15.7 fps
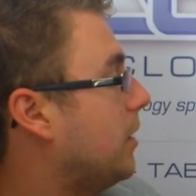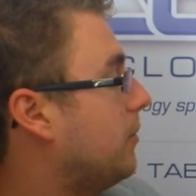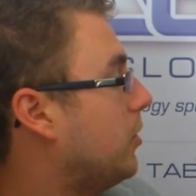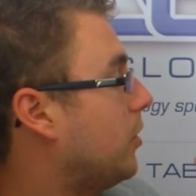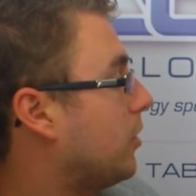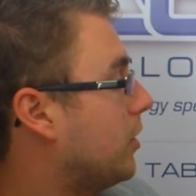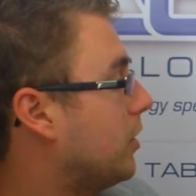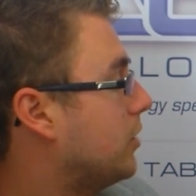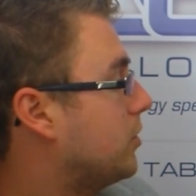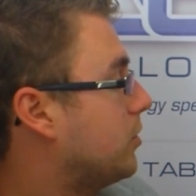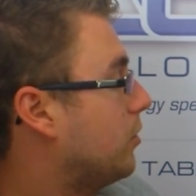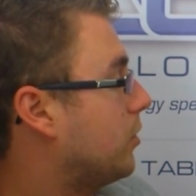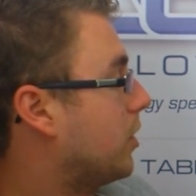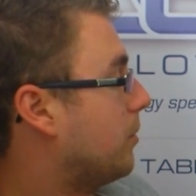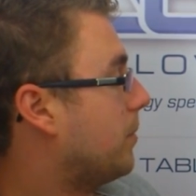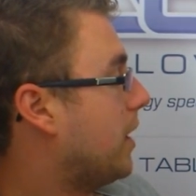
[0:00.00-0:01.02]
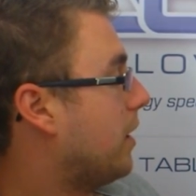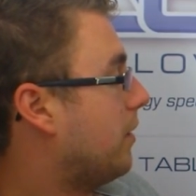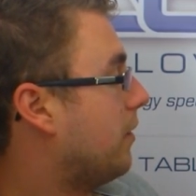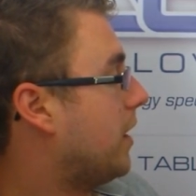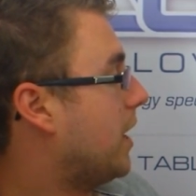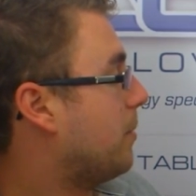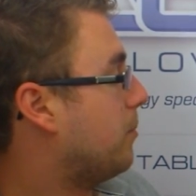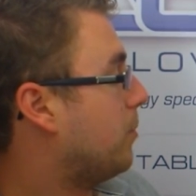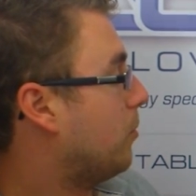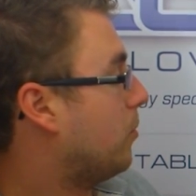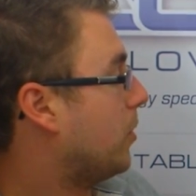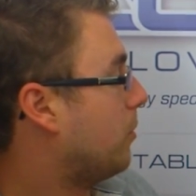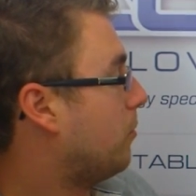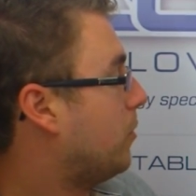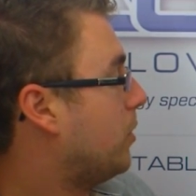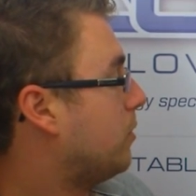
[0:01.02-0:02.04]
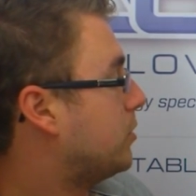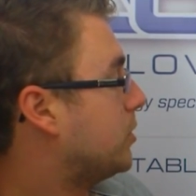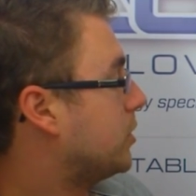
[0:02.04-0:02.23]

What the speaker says: I'm not going to talk about that, but what I will